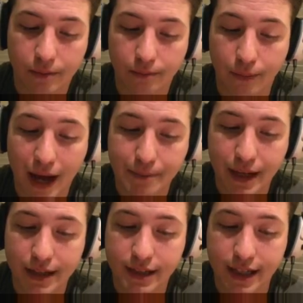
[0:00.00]
my
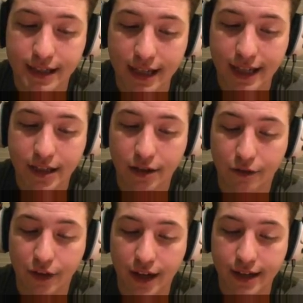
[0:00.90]
biggest thing is I like to
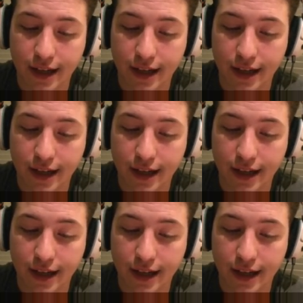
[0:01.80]
defend.